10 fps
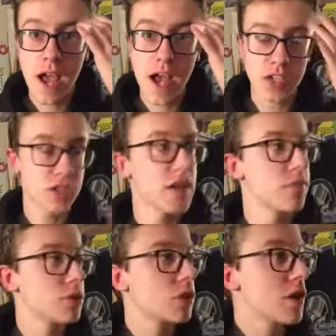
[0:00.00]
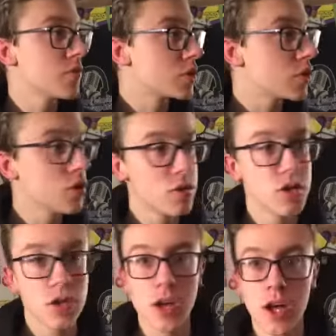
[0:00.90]
as I said, it was good
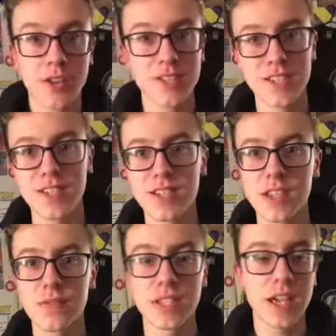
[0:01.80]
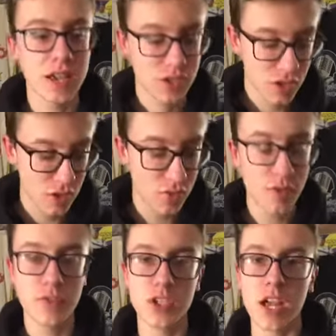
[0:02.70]
consistency, obviously getting two
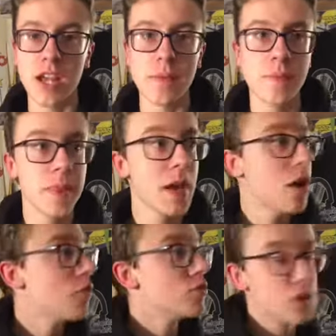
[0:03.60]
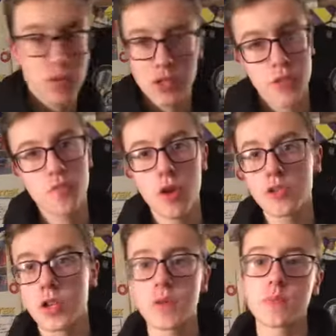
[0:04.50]
of the same results in a row,
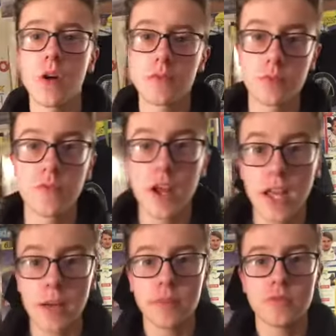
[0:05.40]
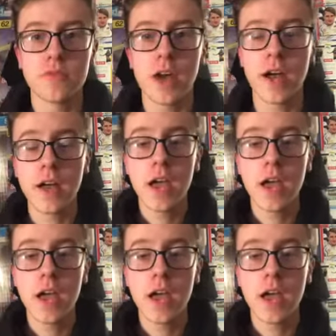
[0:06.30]
so I was fairly happy with that.